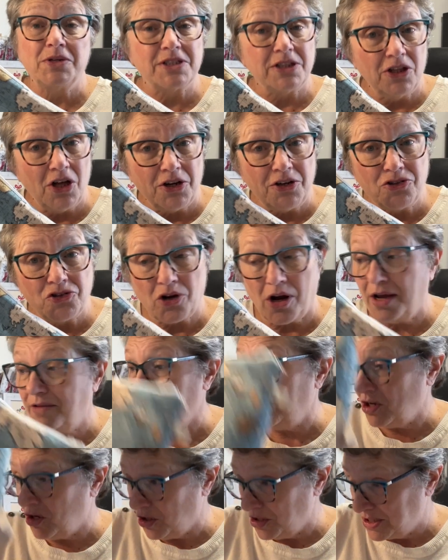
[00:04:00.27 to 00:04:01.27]
a lot of
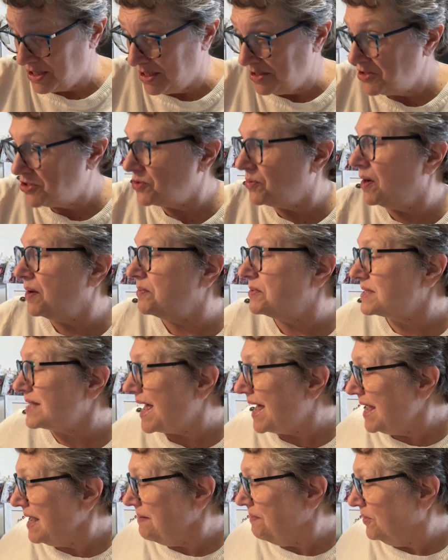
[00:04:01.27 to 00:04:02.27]
driving got done, so I was
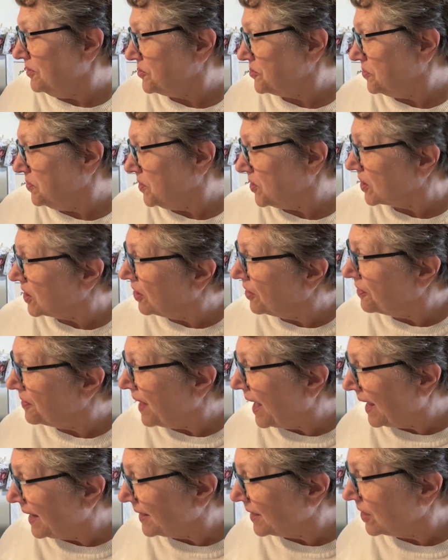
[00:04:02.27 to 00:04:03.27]
able to work on
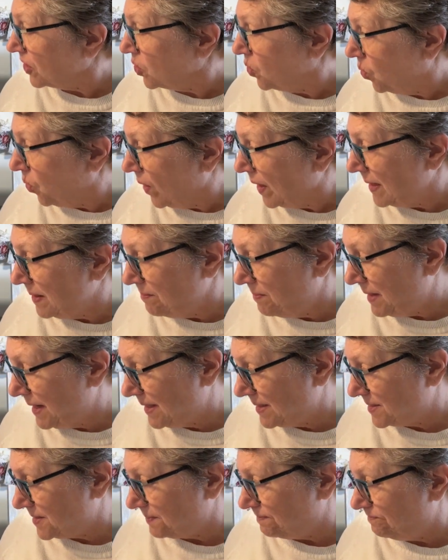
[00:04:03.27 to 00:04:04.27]
that quite a
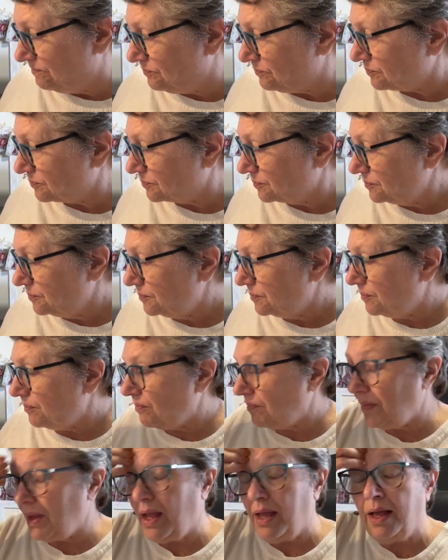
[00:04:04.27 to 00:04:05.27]
bit.
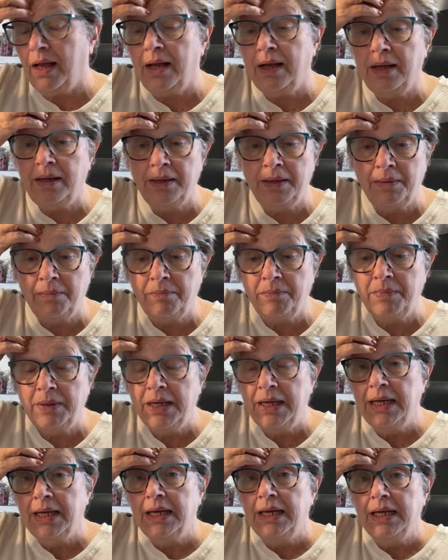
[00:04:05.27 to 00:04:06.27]

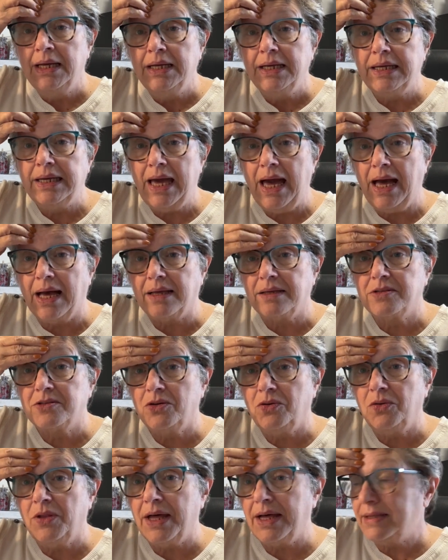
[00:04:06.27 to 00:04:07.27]
Yeah,
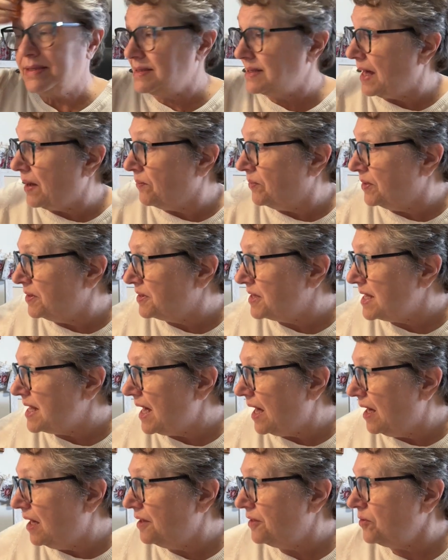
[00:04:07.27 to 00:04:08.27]
so that's that one. The
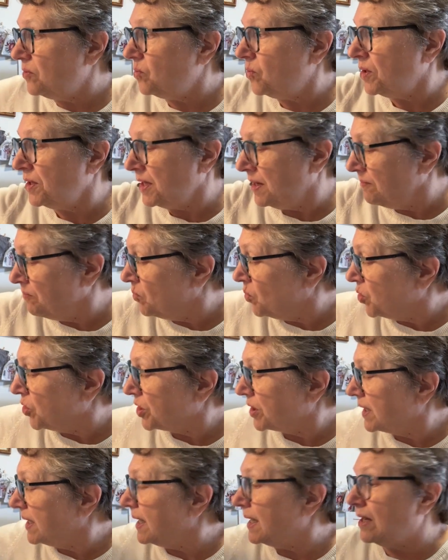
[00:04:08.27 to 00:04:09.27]
other one I'm
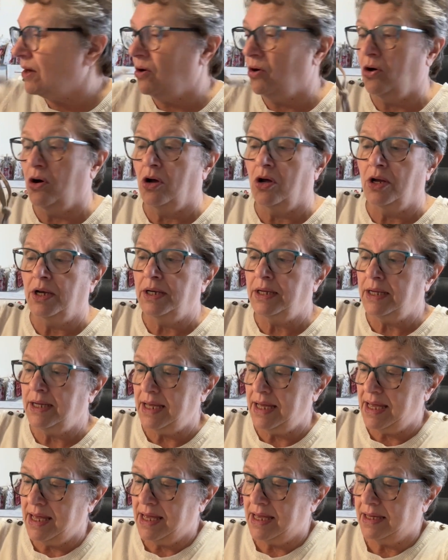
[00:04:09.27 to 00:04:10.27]
working on
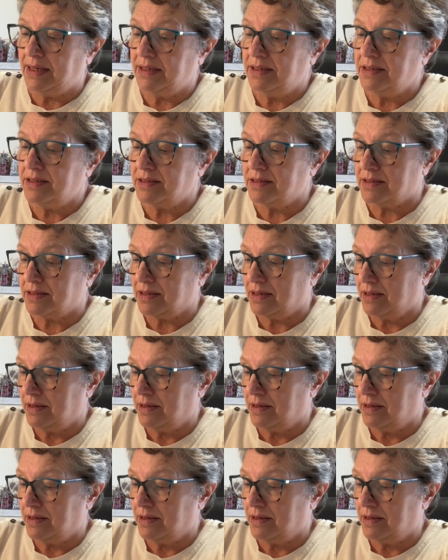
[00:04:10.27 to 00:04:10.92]
is